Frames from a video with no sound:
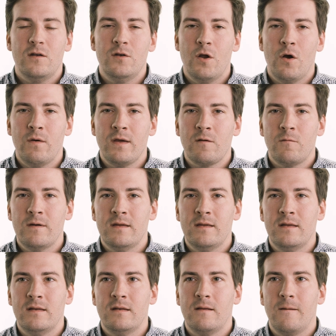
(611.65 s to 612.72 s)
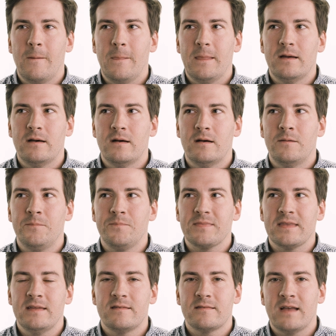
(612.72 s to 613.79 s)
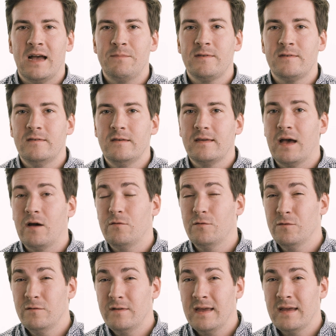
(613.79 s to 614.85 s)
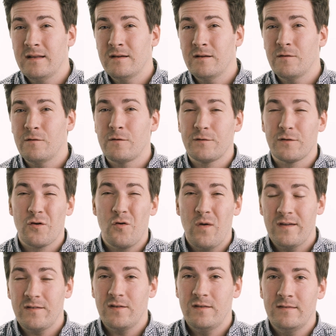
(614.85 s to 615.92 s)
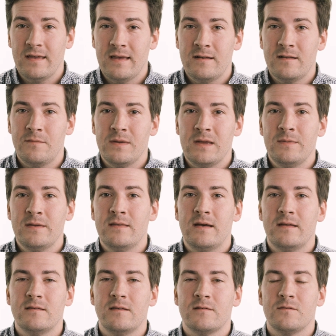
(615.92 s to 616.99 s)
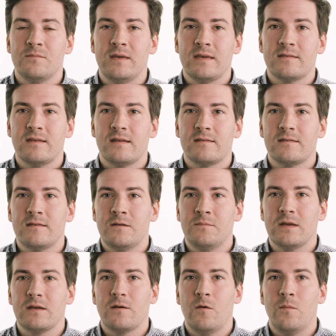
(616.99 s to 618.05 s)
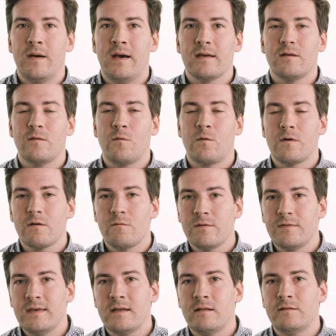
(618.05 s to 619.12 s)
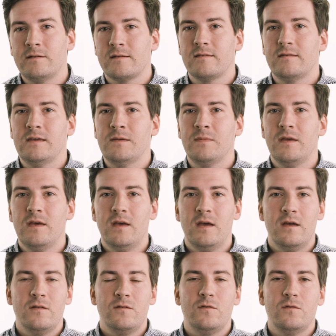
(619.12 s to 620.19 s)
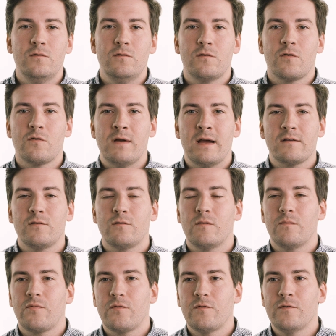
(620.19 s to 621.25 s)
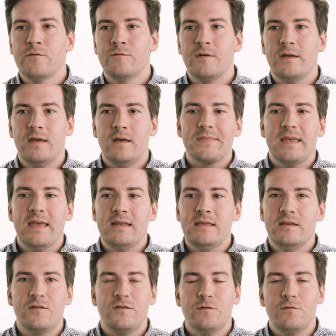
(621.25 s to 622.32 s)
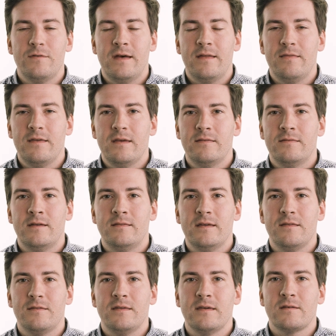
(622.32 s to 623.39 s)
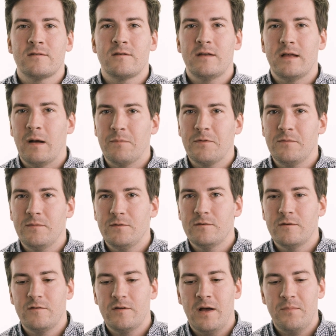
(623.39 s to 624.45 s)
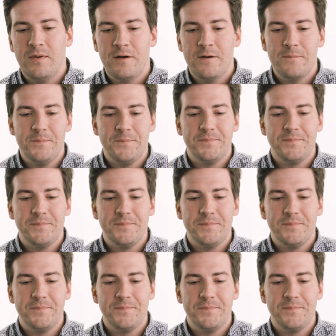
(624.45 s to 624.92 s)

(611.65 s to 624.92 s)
knowing when it's time to seek out new data or to question data maybe that doesn't make sense to them, and go back and work with the analytics team to correct or improve any issue that they think is going to help them do their job better.